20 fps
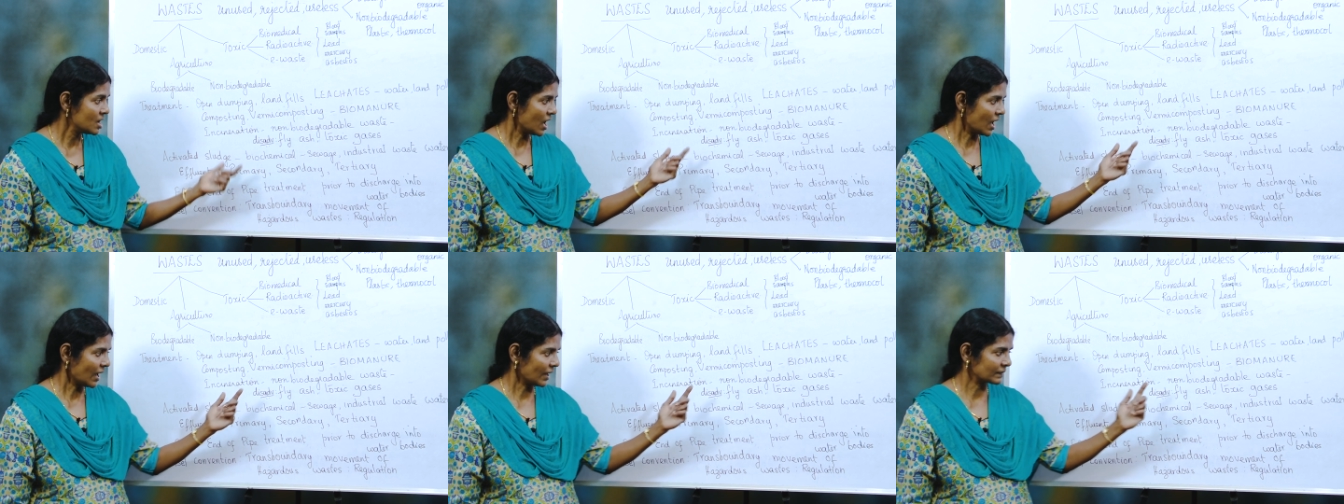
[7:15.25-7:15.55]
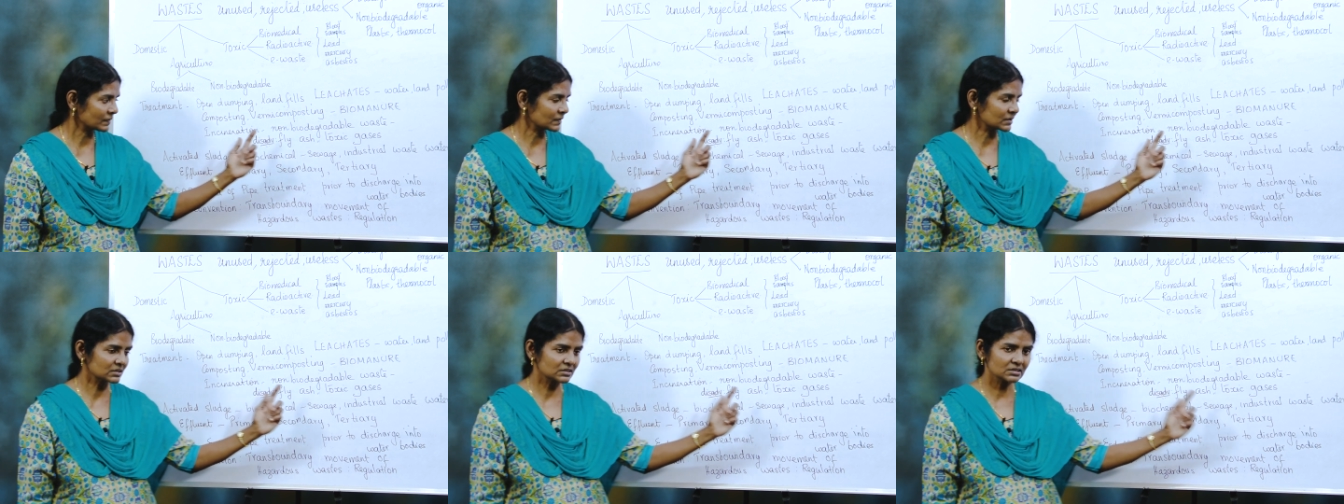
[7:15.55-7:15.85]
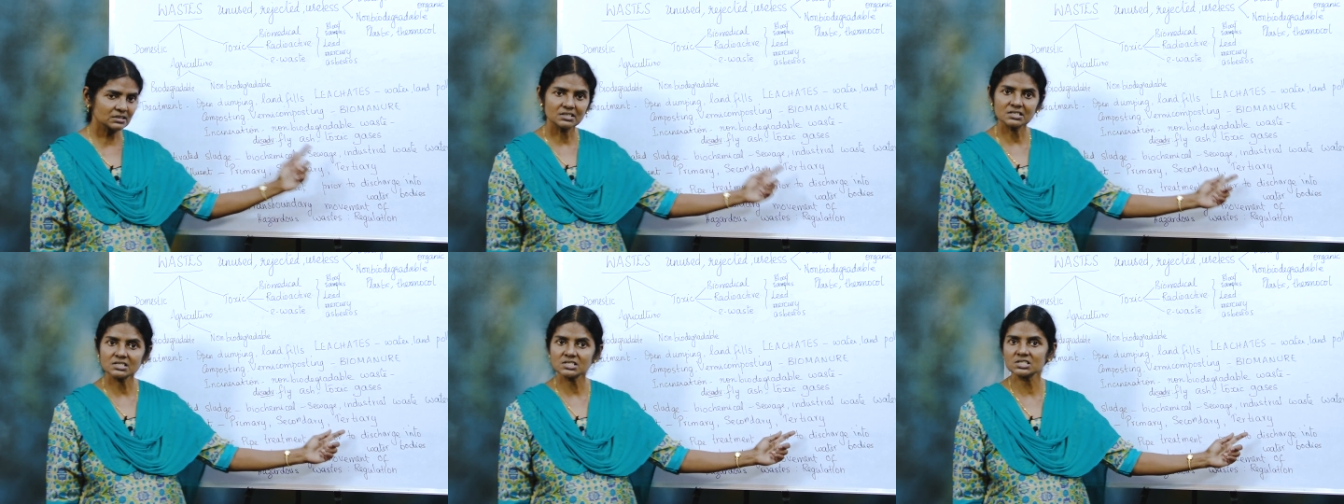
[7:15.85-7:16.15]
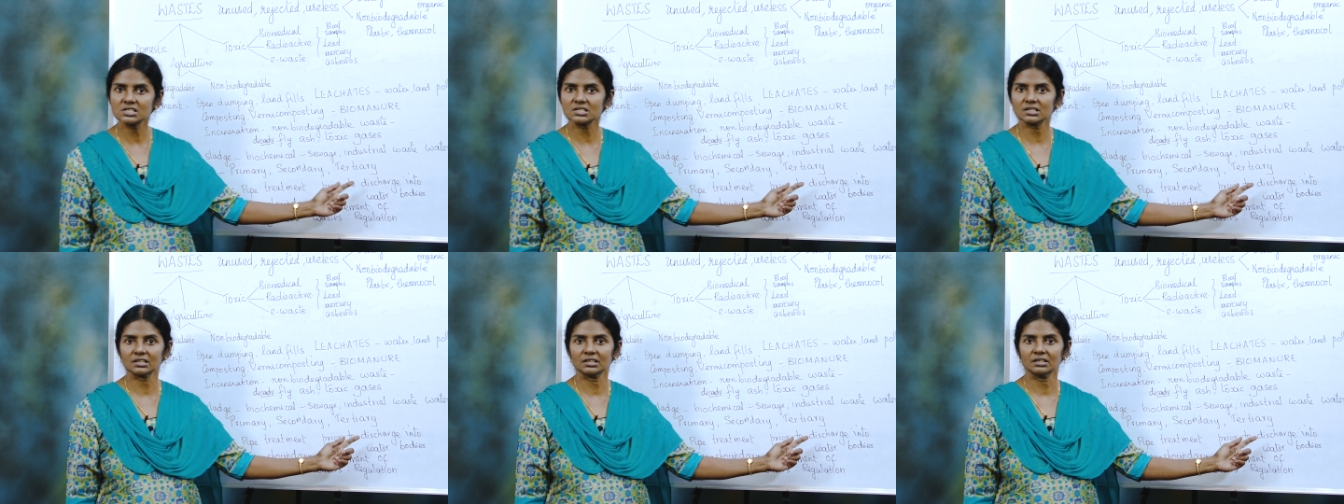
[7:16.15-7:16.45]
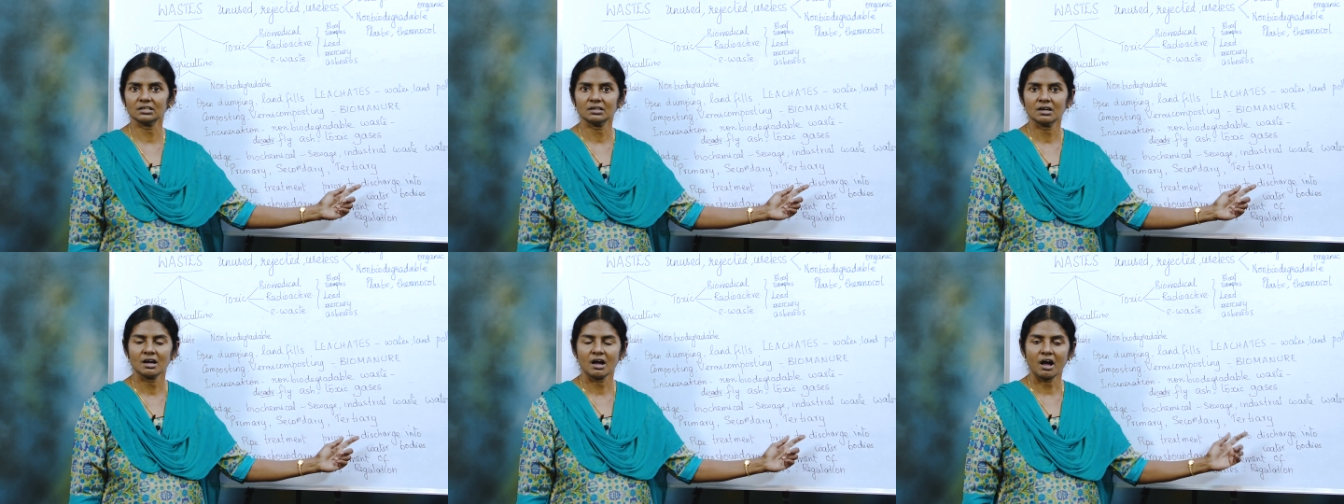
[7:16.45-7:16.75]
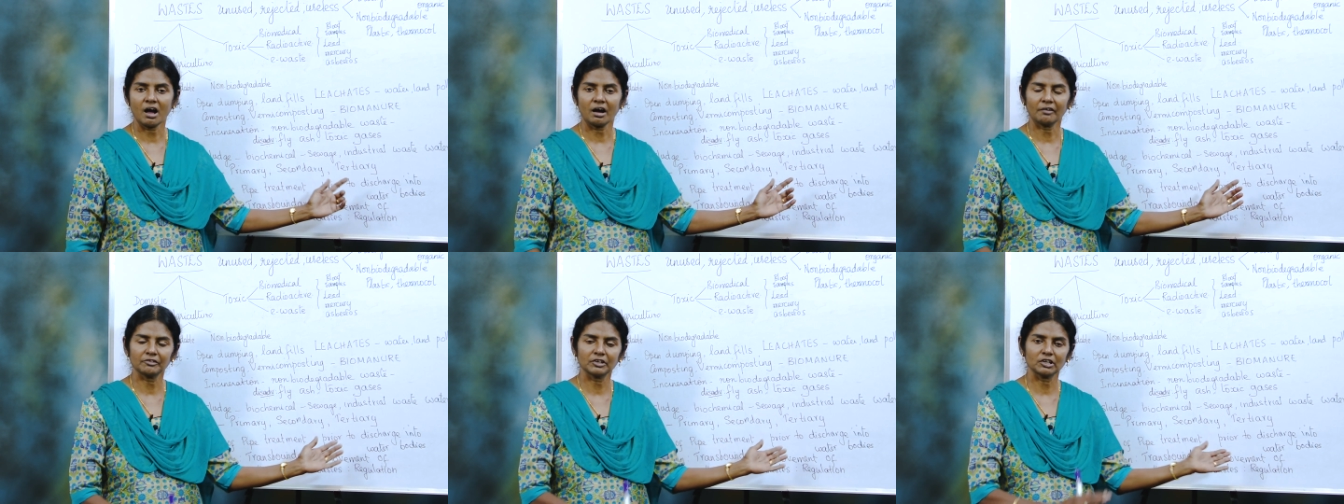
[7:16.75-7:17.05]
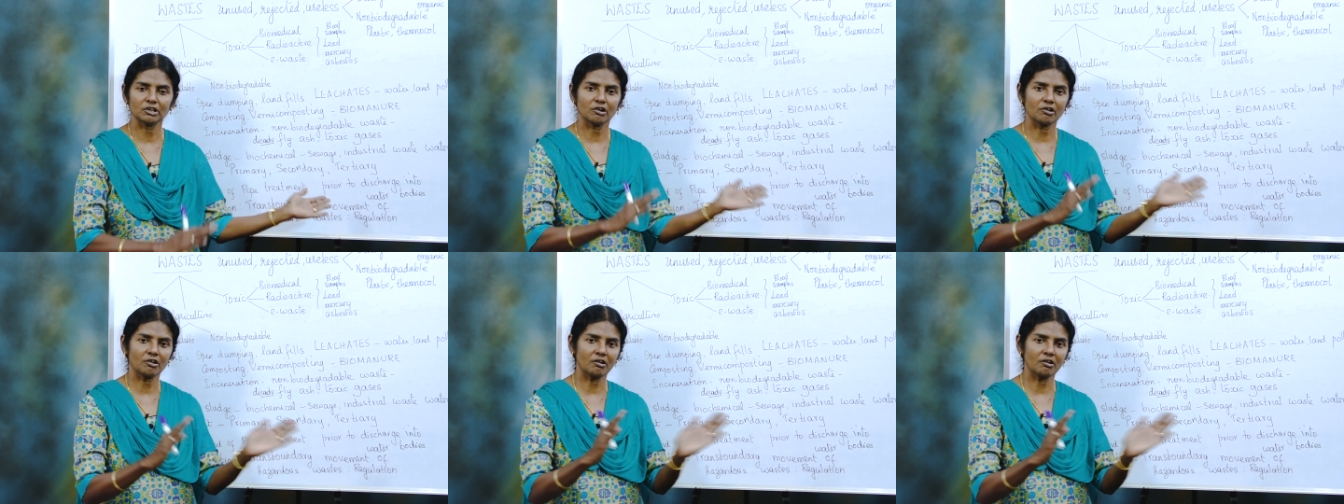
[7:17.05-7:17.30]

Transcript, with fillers: and the tertiary after